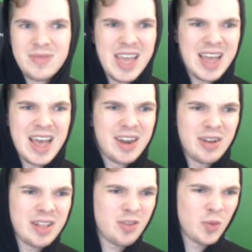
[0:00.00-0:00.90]
yeah,
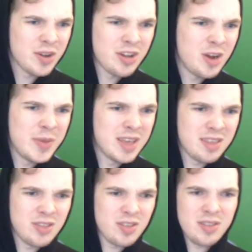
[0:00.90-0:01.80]
it's a weird card
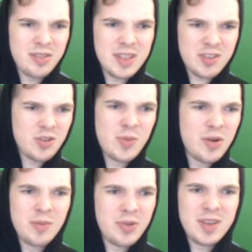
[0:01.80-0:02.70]
because it just lets your
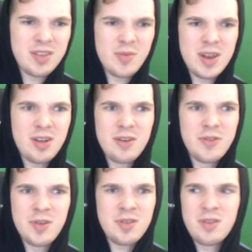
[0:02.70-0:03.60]
opponent play a 0-mana card
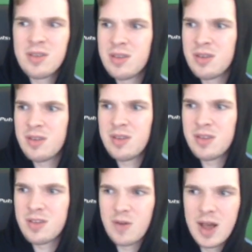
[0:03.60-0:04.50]
first.
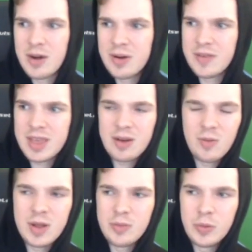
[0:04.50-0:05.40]
So I don't even get
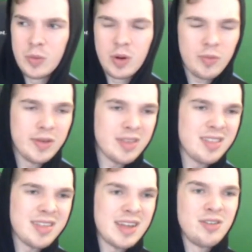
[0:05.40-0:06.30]
why you would want to play this
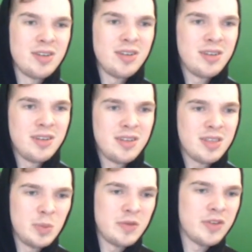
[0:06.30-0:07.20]
in Standard. It
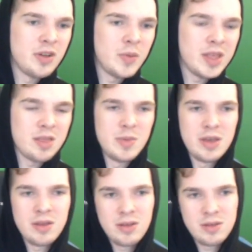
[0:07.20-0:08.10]
seems very weak to
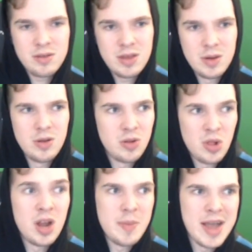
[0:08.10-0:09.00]
me in a
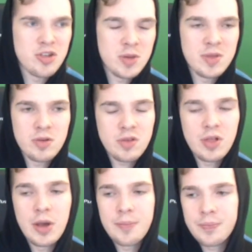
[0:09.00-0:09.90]
lot of matchups that are
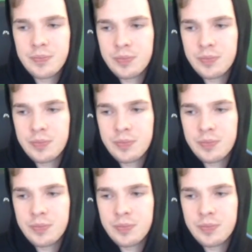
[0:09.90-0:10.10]
slow.